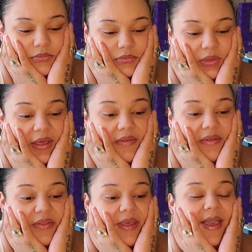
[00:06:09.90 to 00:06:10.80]
They have
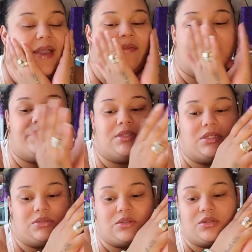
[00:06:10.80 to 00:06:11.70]
the
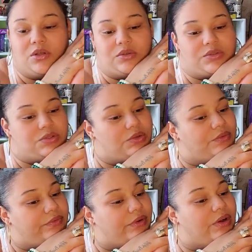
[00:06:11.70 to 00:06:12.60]
potential to go so
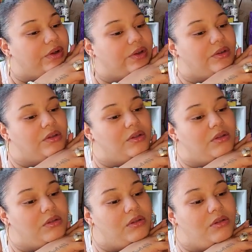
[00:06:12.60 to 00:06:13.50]
far.
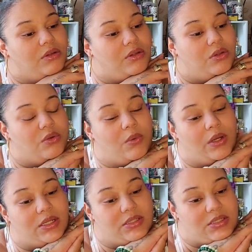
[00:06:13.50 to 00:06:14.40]
You
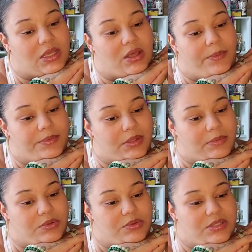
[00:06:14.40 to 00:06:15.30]
wanting to help them,
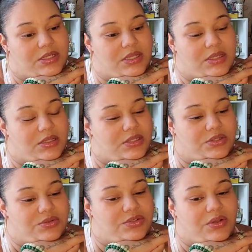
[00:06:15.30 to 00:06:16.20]
you seeing this,
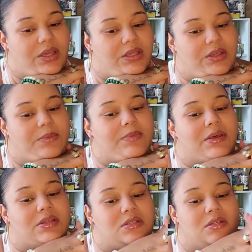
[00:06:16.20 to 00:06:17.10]
you trying your
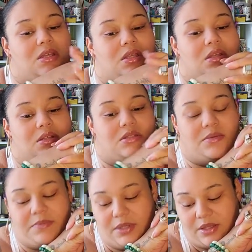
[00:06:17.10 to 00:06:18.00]
best to
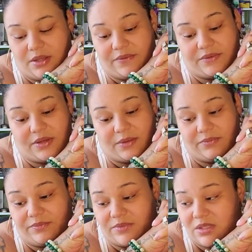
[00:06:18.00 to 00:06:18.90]
be there for them,
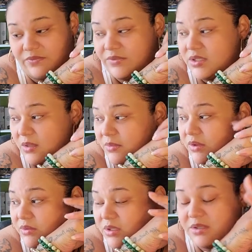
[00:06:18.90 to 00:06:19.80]
for some of
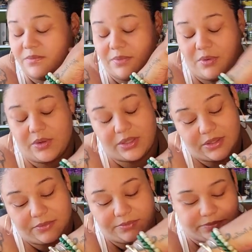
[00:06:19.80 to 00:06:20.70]
you, to support them,